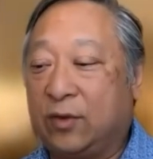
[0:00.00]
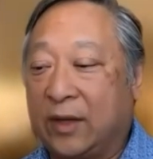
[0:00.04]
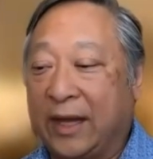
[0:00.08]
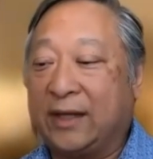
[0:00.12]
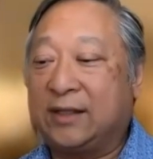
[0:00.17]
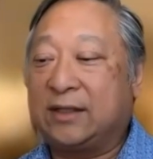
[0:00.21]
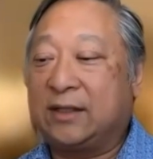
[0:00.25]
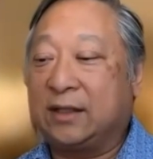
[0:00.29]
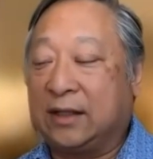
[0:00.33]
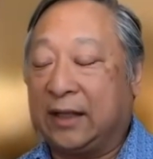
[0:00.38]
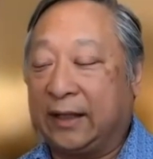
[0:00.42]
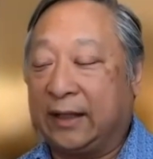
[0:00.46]

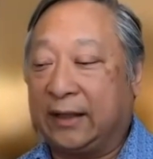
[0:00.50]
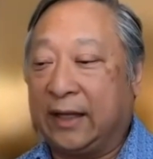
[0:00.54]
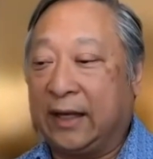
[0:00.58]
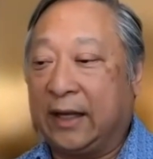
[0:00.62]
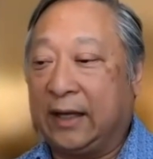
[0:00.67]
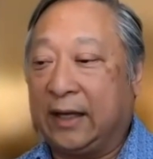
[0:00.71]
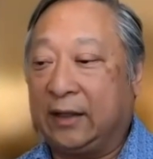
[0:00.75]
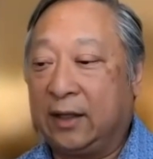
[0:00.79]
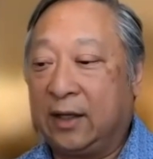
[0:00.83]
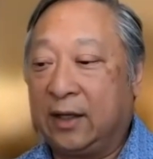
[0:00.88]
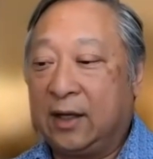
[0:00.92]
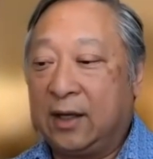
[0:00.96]
exit like that
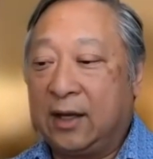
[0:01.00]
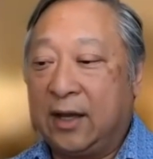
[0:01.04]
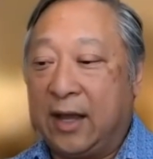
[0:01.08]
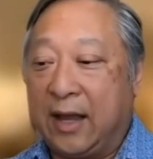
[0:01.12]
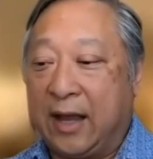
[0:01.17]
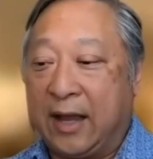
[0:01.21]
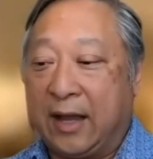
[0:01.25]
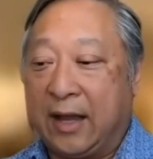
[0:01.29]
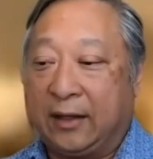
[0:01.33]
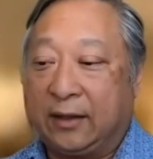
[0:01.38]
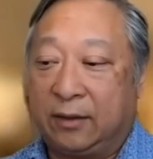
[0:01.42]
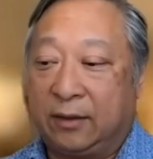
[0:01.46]

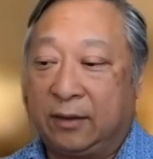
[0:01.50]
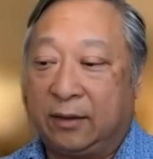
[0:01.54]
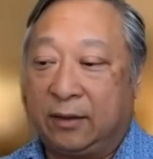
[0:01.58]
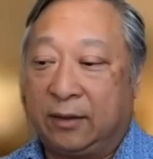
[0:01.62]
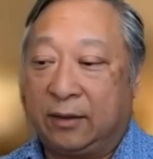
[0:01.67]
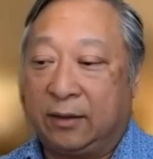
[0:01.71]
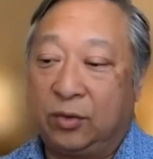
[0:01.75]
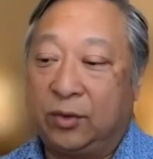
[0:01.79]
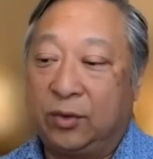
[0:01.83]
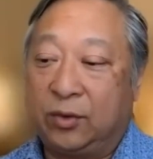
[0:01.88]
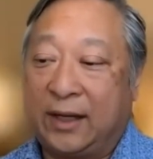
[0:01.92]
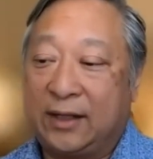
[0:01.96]
and
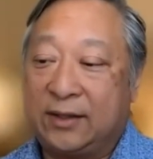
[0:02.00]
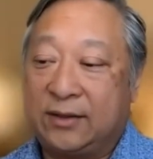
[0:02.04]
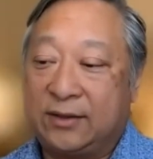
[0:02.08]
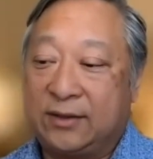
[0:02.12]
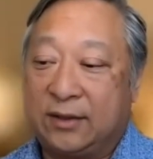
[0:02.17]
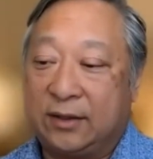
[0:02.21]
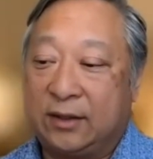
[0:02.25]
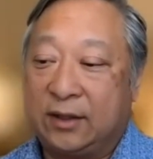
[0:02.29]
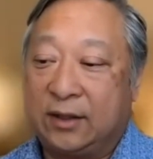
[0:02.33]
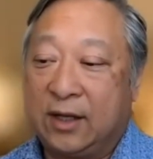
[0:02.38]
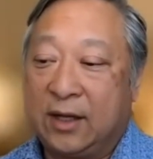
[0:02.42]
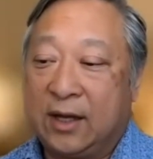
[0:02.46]
well-known
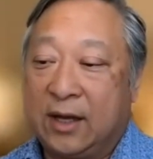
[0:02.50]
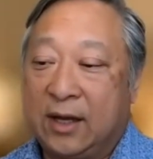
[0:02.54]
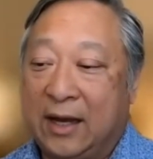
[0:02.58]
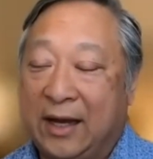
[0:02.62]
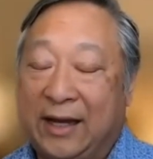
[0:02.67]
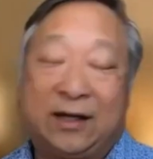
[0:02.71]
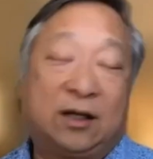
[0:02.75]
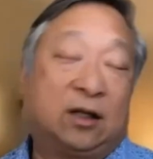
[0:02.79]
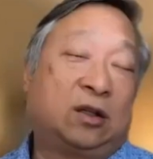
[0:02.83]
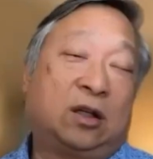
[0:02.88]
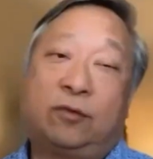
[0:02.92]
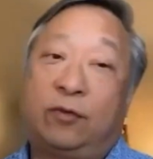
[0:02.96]
exit. I
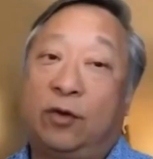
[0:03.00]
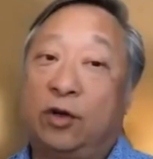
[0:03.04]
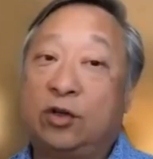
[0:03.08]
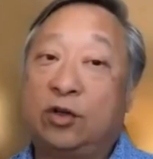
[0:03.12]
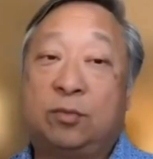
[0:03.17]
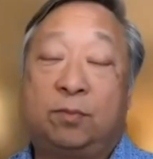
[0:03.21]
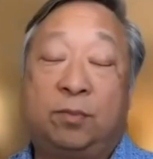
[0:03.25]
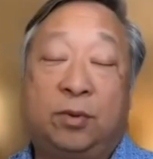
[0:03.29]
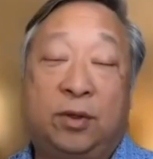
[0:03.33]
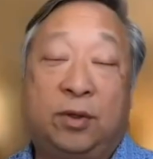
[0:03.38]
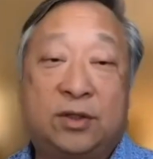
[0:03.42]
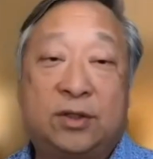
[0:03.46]
had a lot of
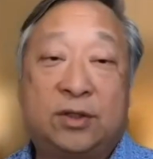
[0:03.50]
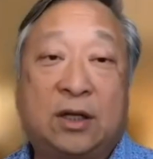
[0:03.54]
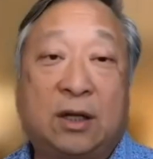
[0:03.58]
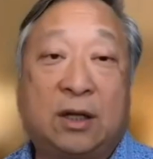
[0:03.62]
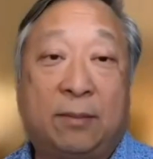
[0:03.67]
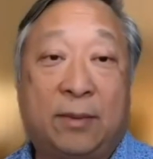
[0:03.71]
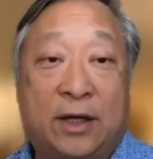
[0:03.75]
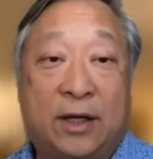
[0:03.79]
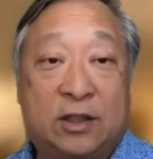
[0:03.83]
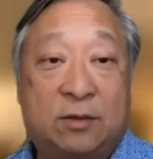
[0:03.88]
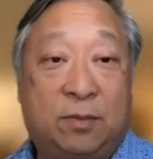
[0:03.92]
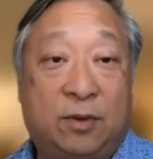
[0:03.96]
entrepreneurs
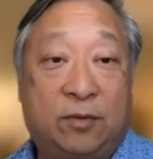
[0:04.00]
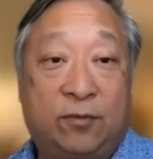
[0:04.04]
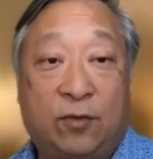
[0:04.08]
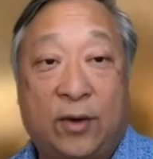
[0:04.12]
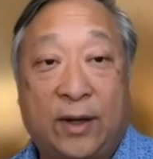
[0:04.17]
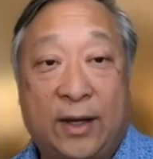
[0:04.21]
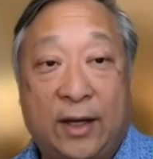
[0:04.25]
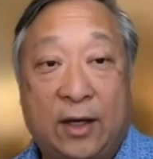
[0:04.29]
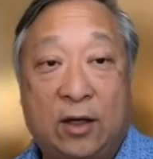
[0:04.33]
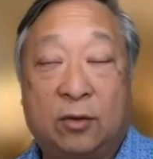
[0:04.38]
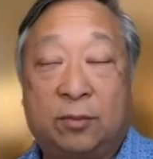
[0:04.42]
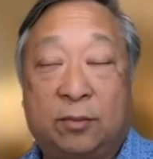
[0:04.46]
come ask me
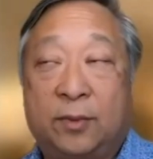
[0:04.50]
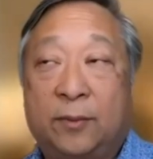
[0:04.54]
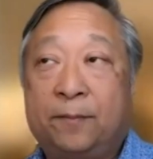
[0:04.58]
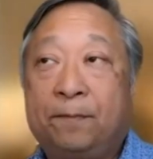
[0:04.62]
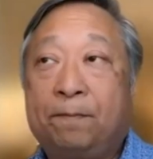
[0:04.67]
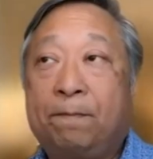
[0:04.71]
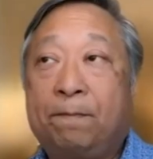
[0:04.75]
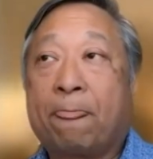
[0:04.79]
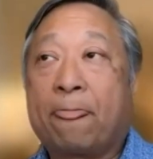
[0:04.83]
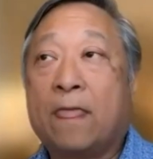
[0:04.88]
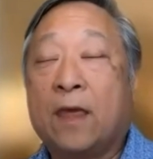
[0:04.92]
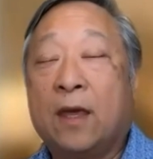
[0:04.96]
for help.
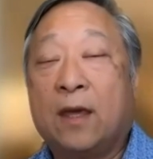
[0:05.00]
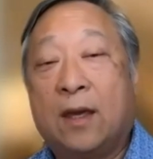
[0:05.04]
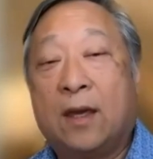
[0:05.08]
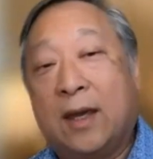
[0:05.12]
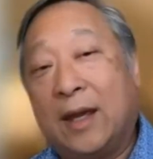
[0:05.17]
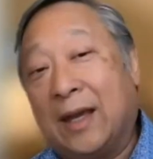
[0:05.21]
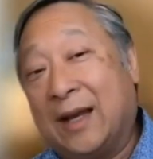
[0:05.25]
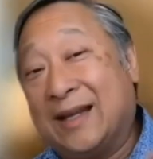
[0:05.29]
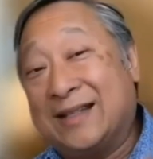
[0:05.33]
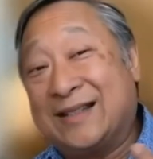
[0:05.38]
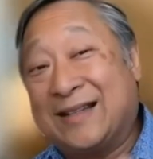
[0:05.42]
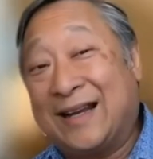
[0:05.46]

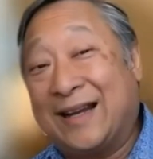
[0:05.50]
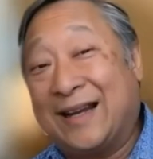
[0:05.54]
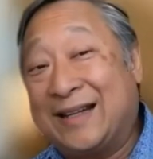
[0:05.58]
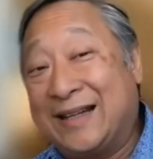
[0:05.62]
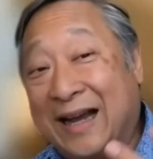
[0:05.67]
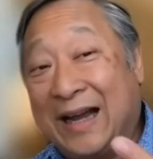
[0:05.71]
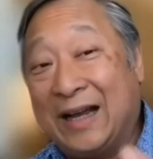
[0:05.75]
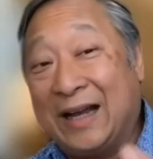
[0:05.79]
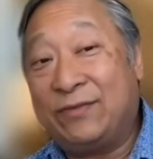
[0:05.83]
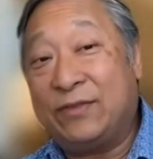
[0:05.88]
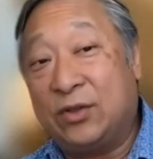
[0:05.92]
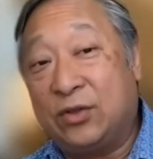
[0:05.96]
And as I
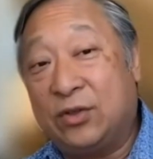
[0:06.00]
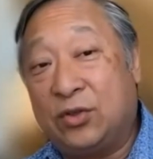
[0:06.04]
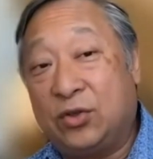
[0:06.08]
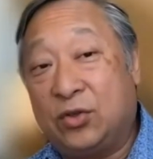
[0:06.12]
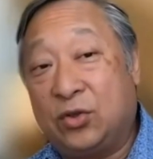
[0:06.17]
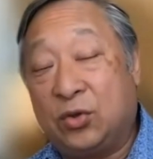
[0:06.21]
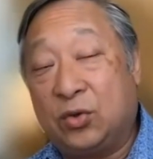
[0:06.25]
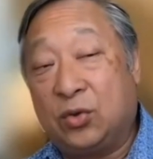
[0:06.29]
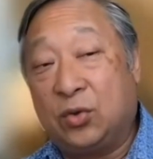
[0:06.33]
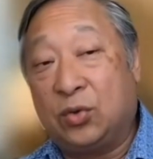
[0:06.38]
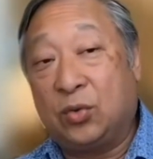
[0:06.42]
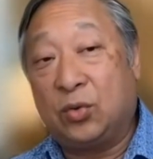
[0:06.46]
dived
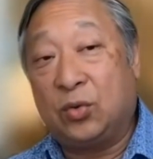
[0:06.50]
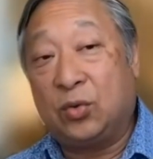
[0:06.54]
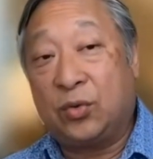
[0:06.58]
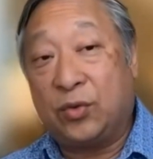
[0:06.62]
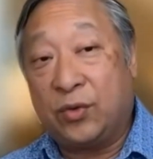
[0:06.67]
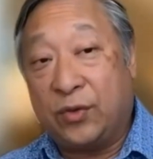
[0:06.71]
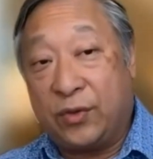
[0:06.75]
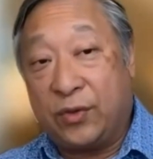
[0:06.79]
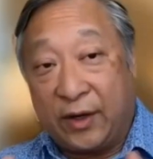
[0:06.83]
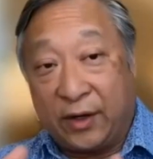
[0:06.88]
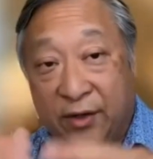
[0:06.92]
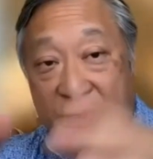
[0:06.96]
into
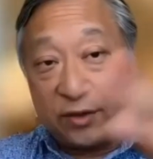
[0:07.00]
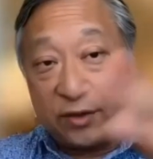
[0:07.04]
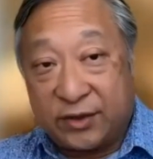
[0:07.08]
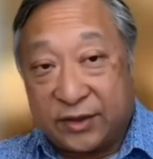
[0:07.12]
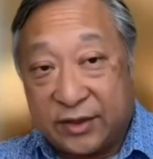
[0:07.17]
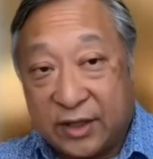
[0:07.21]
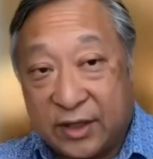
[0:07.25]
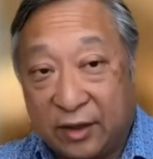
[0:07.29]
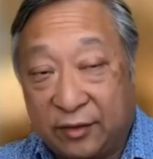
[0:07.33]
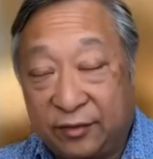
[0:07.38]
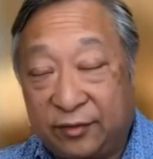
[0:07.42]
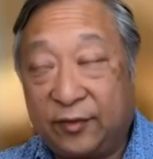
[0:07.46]
their
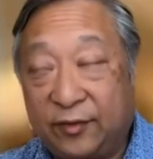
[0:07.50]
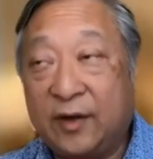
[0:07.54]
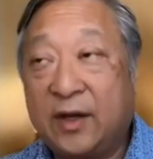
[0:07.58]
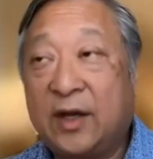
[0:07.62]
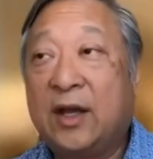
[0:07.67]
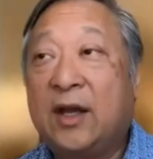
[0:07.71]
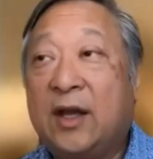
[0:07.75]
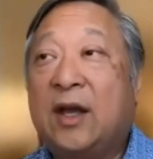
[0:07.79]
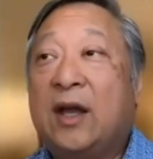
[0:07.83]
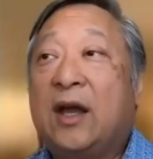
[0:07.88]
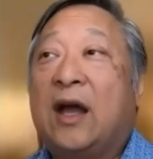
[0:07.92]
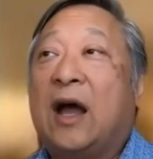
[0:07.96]
stuff,
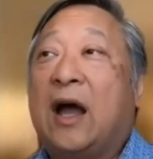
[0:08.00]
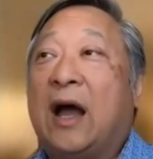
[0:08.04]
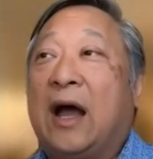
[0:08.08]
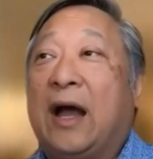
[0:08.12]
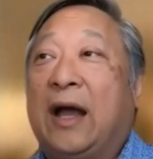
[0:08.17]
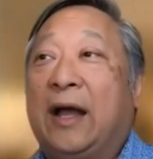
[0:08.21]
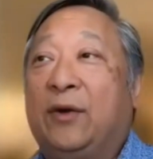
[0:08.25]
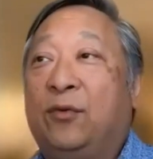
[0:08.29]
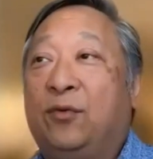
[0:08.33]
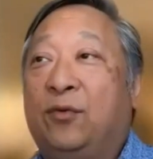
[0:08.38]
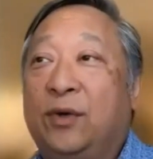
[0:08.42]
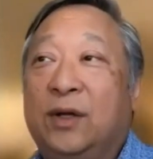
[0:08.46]

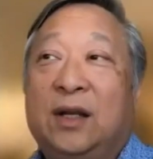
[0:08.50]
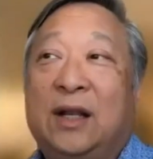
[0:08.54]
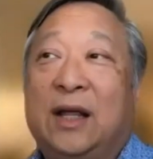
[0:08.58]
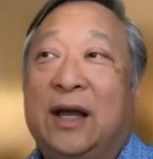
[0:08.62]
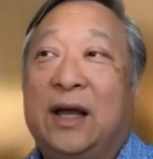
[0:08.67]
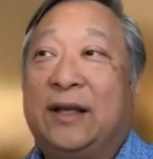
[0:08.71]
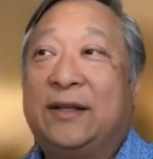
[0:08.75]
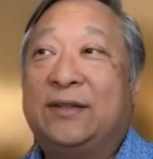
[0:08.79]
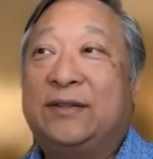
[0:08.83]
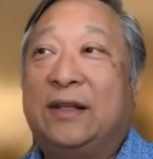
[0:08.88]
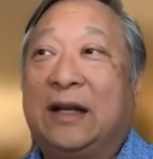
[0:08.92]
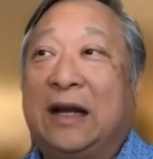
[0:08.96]
I
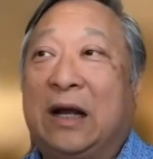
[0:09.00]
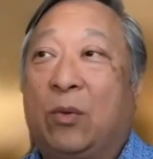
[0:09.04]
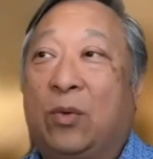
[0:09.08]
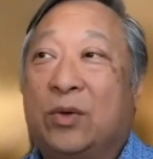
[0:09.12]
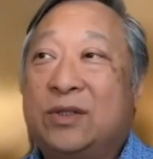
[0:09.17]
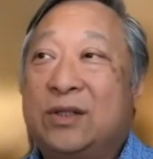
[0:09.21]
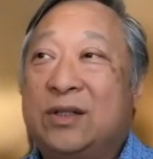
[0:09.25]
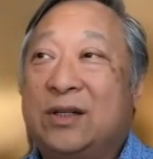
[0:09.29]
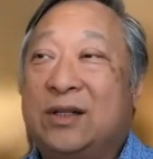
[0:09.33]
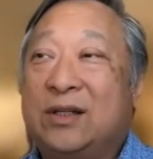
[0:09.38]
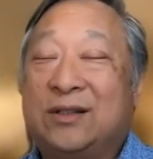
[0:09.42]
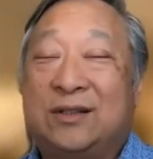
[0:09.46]
realized that I
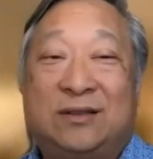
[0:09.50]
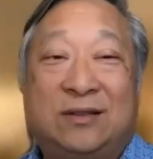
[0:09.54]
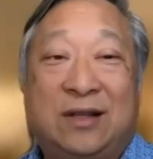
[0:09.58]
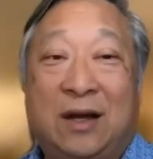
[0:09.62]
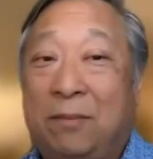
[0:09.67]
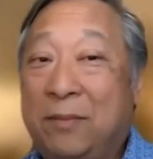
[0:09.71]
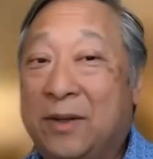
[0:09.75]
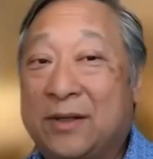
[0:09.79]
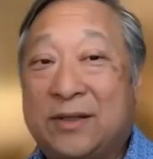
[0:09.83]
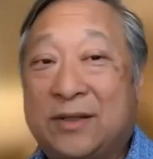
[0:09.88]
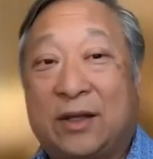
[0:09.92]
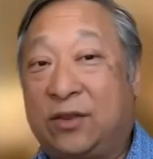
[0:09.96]
wasn't as
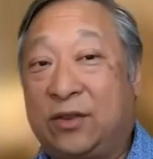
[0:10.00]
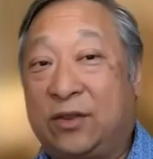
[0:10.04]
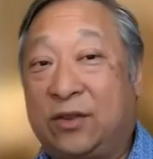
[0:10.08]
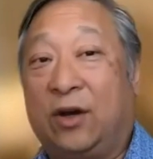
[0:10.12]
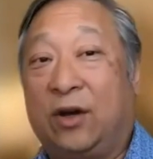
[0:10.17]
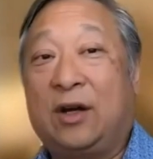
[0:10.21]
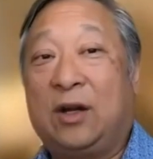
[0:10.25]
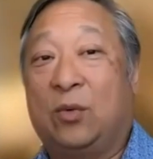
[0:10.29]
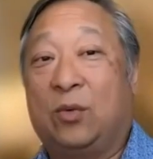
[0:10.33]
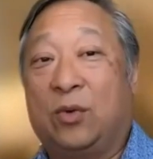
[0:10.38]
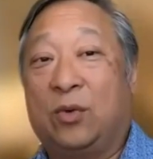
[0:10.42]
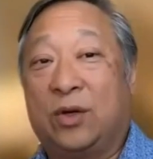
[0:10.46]
dumb as I
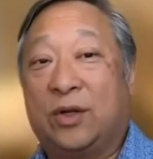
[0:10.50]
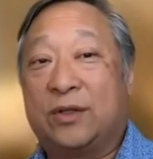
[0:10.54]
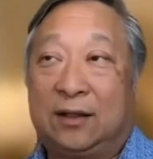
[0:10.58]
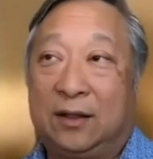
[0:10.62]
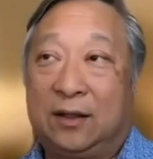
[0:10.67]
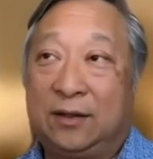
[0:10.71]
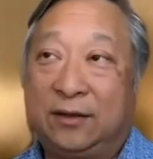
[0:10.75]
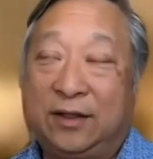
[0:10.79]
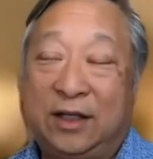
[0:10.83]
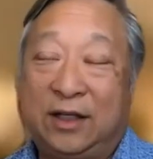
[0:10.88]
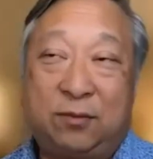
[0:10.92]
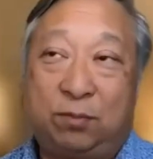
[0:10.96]
thought I was.
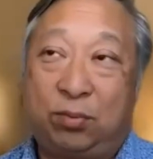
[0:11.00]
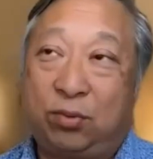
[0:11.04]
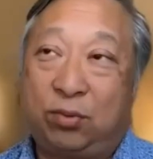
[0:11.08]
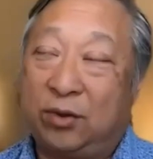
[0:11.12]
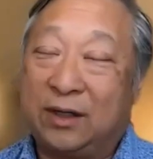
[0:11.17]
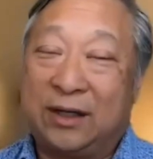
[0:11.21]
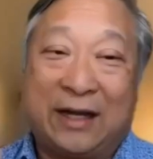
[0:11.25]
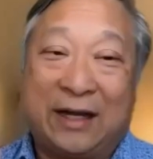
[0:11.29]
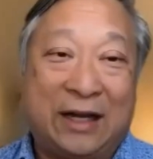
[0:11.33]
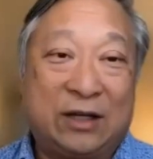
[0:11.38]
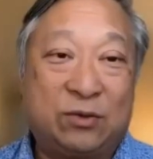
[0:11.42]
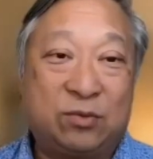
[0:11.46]
These poor
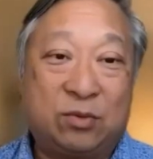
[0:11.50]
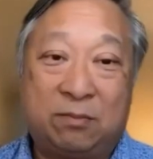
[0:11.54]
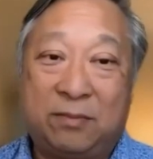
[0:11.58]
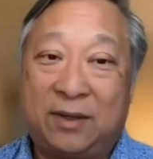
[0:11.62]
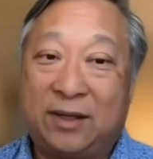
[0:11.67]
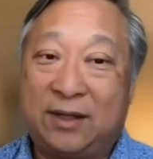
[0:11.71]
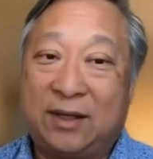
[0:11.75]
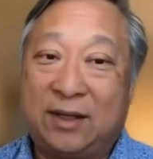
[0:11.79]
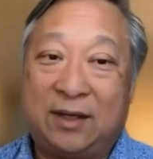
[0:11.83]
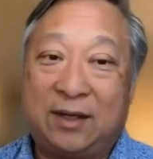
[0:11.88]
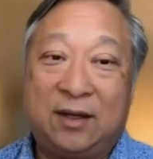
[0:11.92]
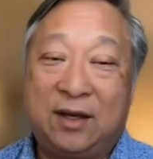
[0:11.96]
guys were
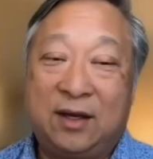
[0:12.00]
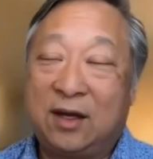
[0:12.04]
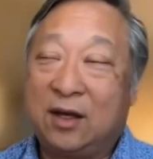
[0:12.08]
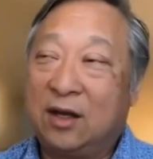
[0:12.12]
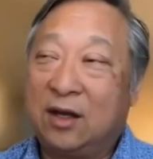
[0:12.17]
making